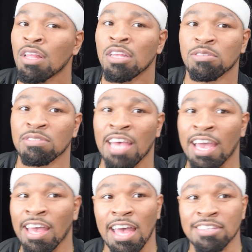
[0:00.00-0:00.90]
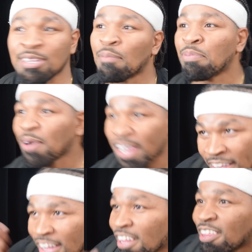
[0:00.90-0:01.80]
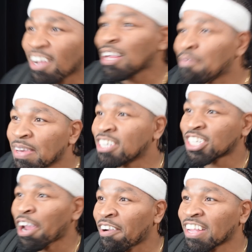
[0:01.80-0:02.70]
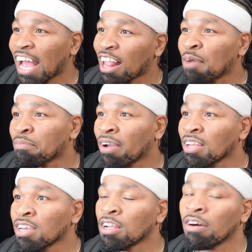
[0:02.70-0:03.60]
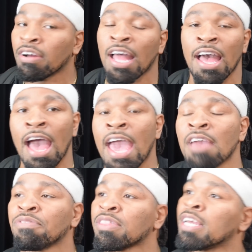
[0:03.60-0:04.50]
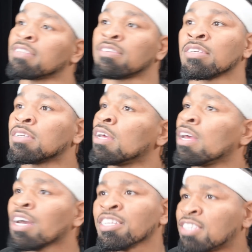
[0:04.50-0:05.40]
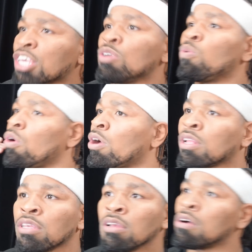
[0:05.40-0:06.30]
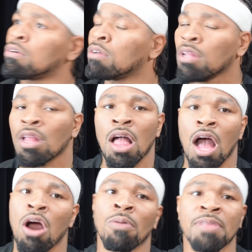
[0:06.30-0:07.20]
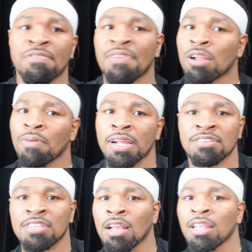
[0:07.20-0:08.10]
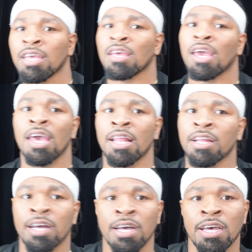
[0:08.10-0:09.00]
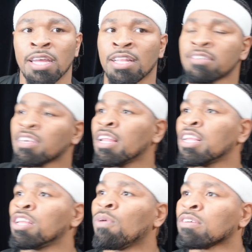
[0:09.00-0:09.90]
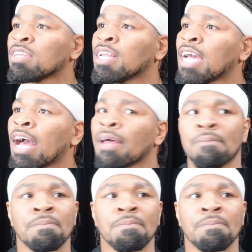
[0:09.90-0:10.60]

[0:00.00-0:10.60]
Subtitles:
So it's like at some point they're going to be sharing that umbrella, you know. And I hate for things to continue on, you know. I hope they find a way to settle it, and it doesn't get any worse than it got.